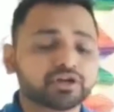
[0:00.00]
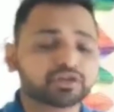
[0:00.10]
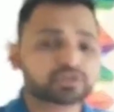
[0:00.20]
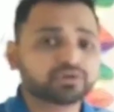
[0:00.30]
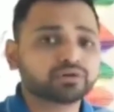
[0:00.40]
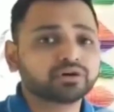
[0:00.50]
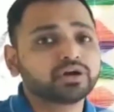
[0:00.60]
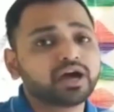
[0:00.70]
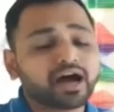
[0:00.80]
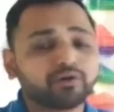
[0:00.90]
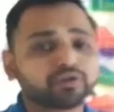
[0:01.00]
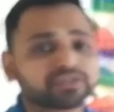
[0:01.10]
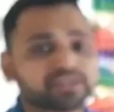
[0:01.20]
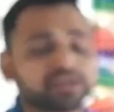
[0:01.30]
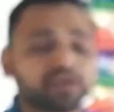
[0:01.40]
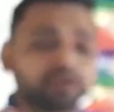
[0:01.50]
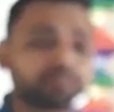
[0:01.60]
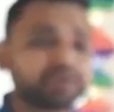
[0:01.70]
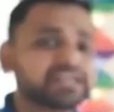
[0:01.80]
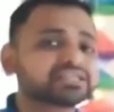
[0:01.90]
So I would say,
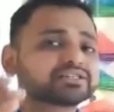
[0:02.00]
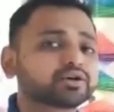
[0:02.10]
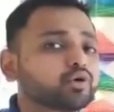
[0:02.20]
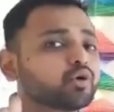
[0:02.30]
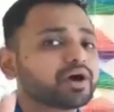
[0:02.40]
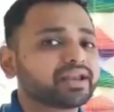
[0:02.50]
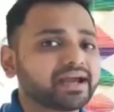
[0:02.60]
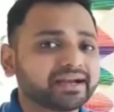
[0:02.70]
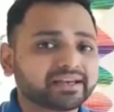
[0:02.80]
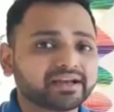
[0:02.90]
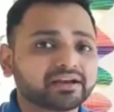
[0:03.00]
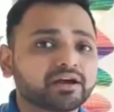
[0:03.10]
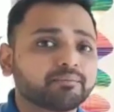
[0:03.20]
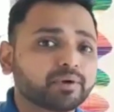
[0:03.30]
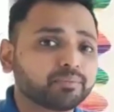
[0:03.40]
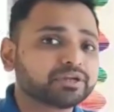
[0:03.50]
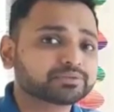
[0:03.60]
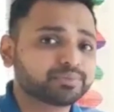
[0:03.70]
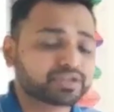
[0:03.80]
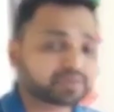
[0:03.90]
please go and attend public
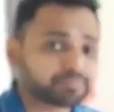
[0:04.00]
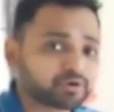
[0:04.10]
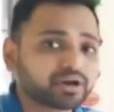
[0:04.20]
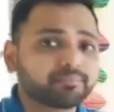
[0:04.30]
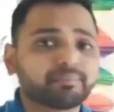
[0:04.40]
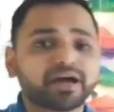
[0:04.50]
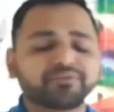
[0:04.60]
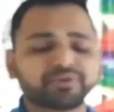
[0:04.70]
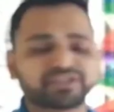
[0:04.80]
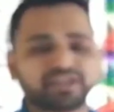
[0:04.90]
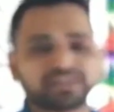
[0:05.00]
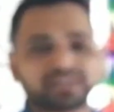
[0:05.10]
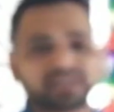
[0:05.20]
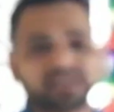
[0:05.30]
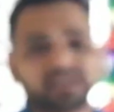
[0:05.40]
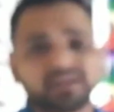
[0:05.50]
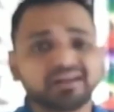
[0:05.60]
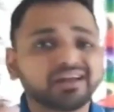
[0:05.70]
speaking program by Bishal Sarkar.